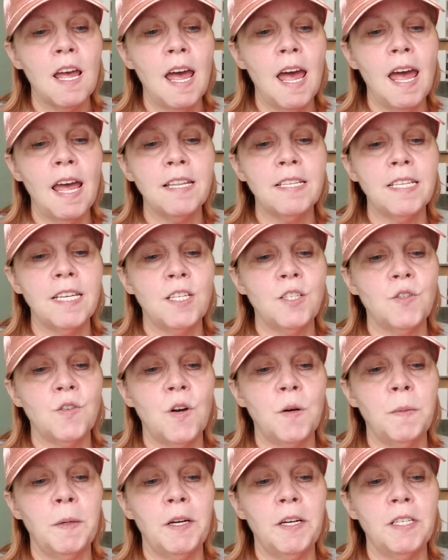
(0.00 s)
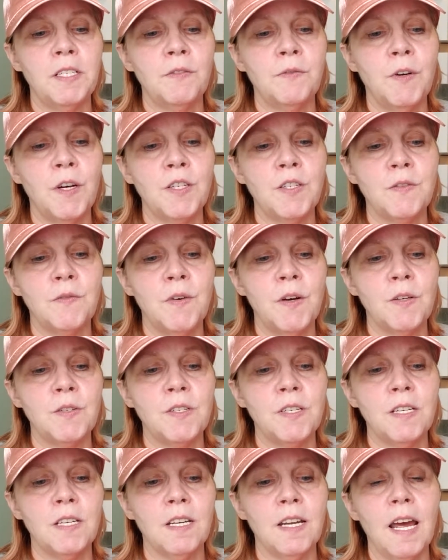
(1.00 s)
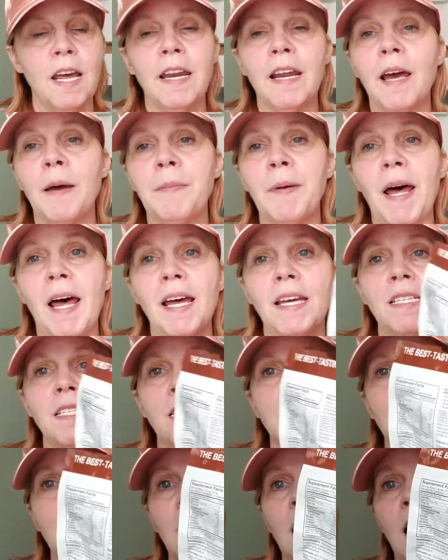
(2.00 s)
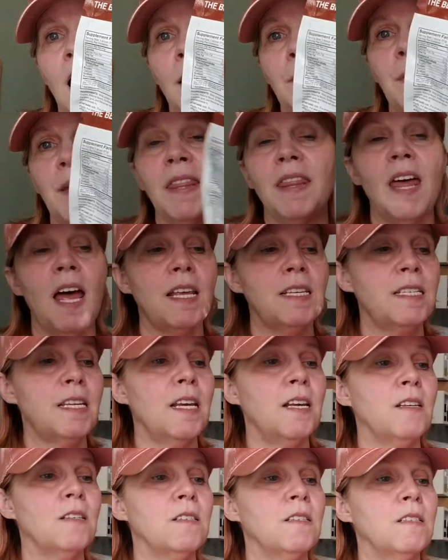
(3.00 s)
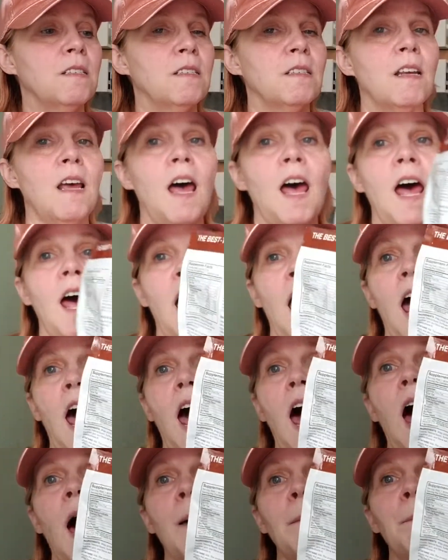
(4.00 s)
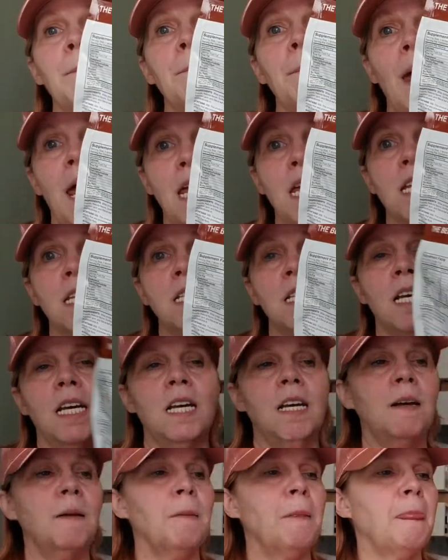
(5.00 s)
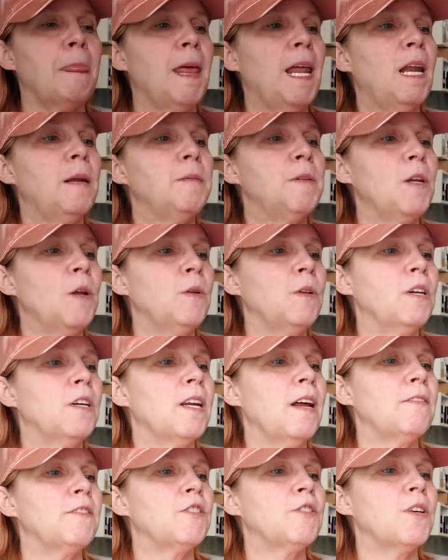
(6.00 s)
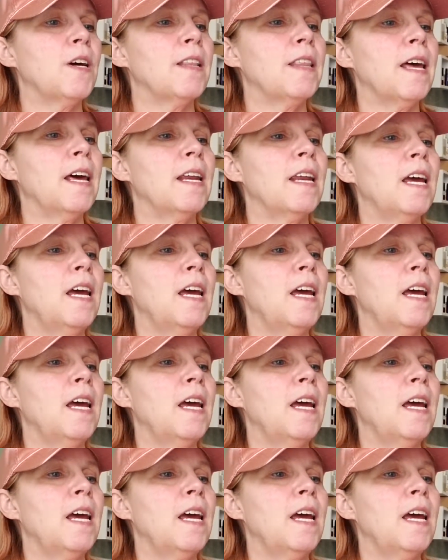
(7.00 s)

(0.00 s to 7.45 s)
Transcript: and 6 strawberries, fresh or frozen, and a cup of ice. I mean, that sounds amazing. And I'm totally going to have to try that.